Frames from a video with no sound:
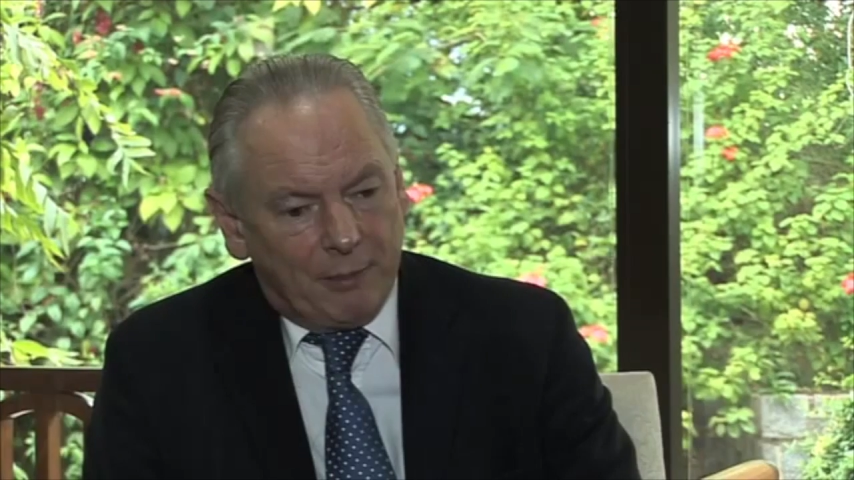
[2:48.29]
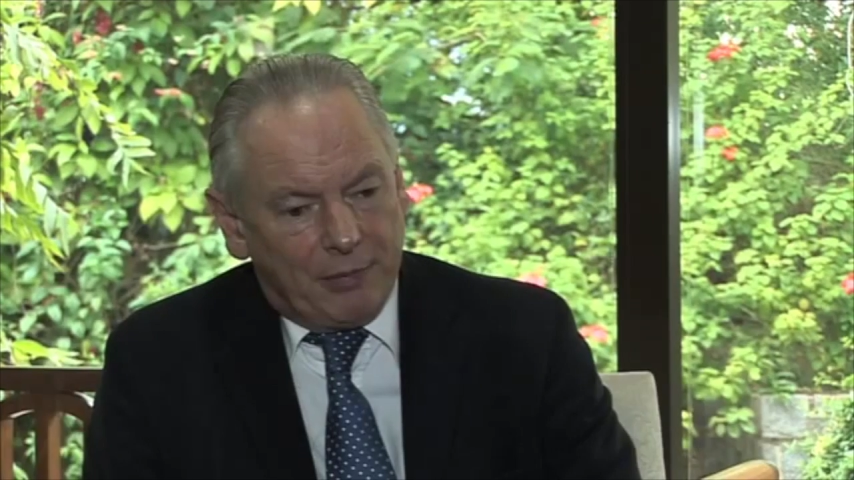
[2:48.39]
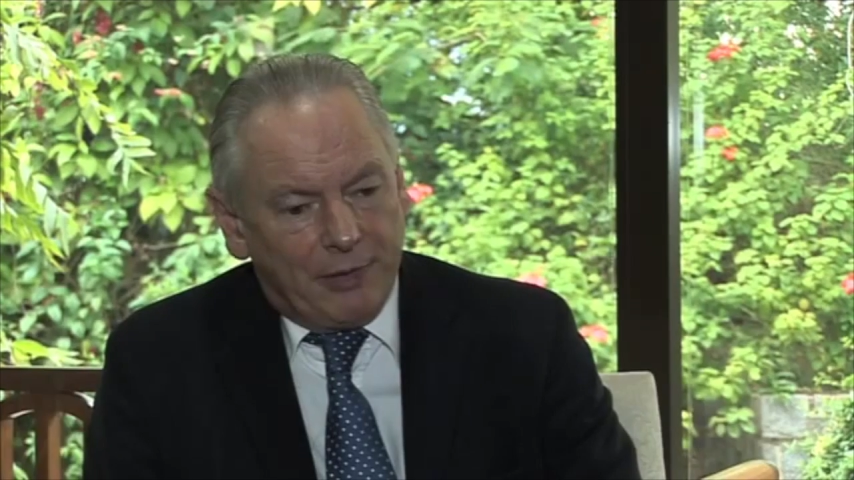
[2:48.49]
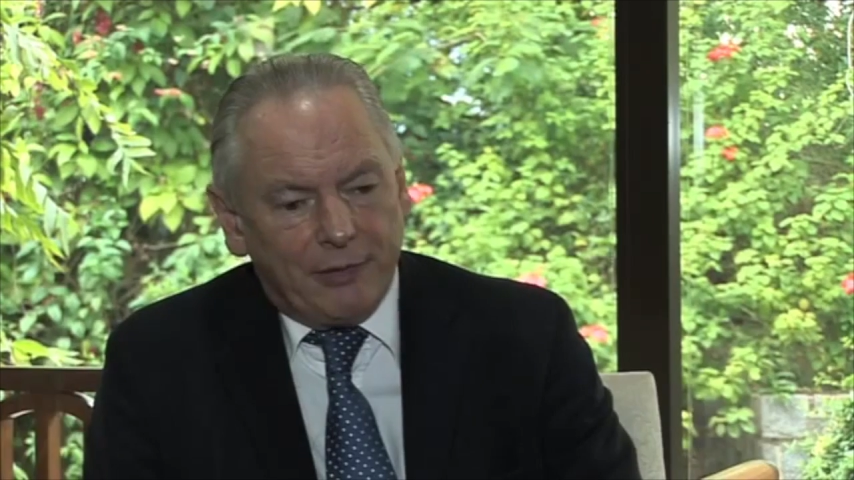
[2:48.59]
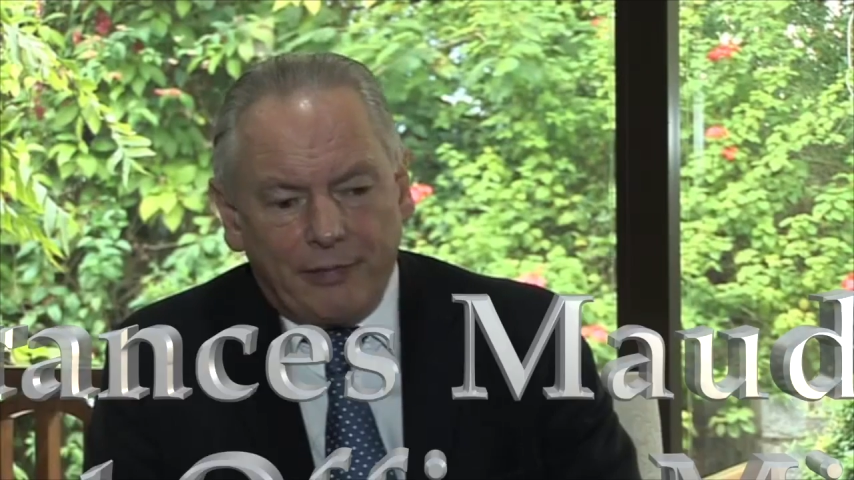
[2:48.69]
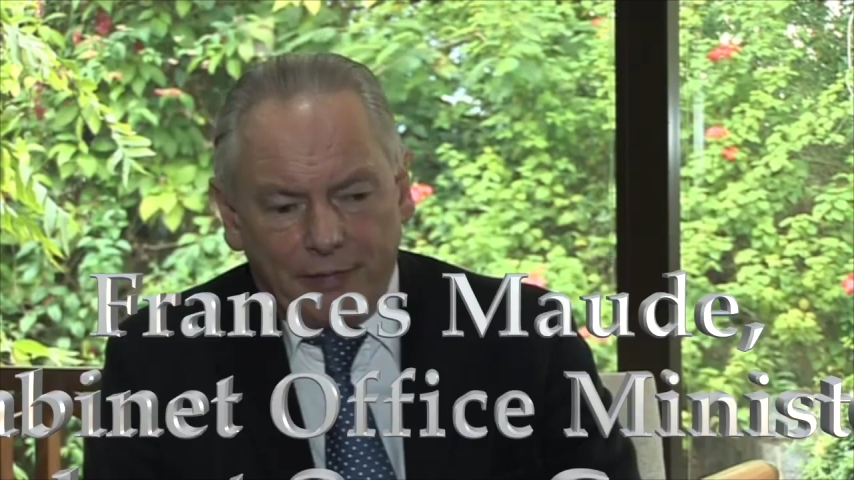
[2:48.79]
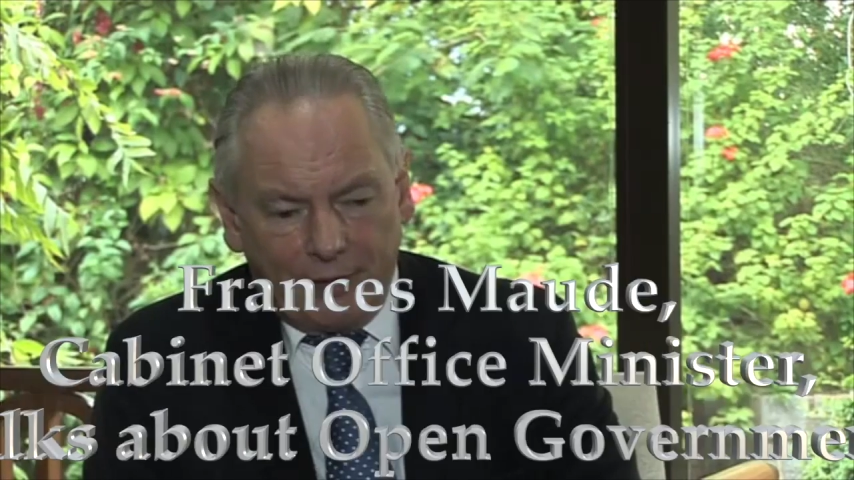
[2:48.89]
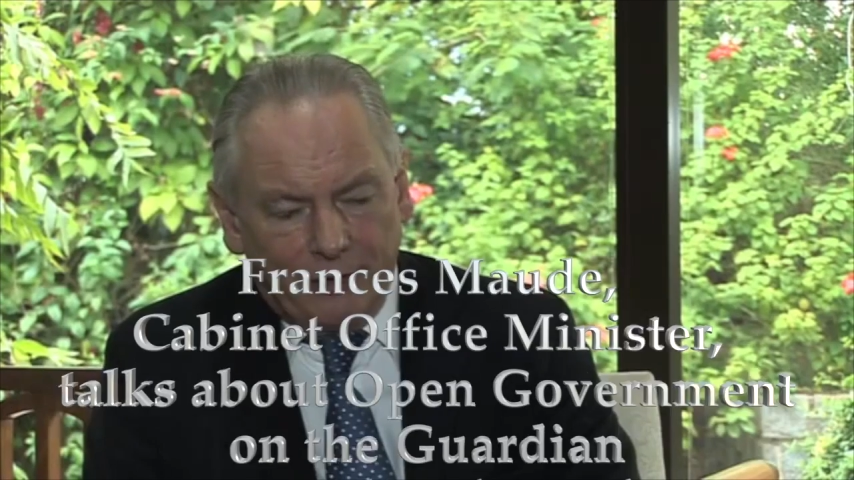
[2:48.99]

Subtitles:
But the other thing